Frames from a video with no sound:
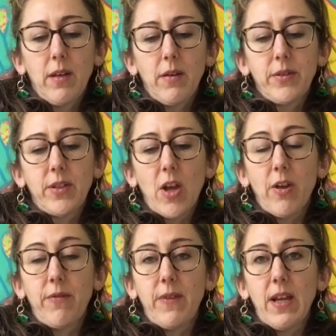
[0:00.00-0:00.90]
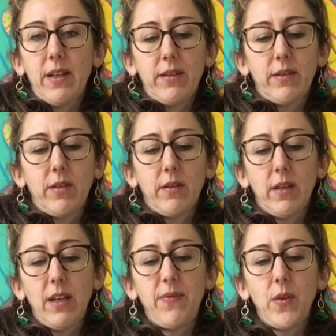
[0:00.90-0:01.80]
surface.
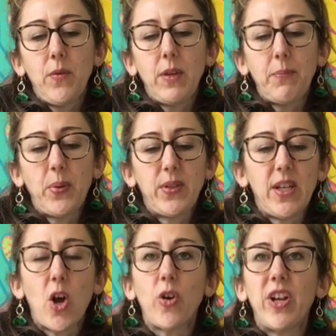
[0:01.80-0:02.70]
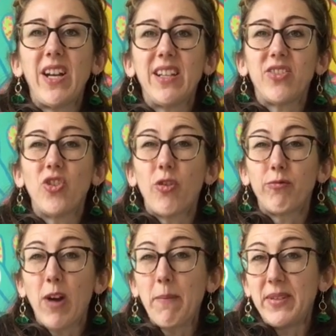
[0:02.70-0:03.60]
If you put it on and it's not
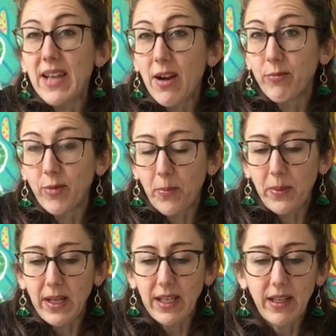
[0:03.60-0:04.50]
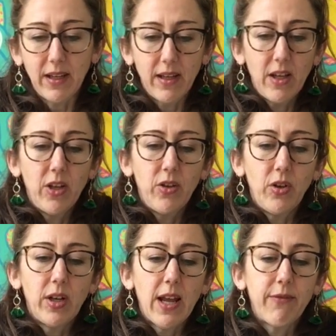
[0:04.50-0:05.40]
rubbed down properly, you're
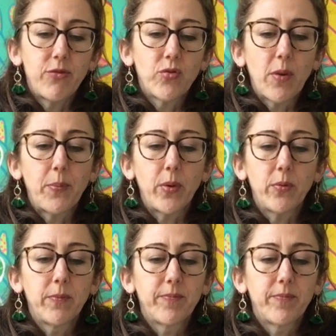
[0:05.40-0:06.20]
going to have trouble.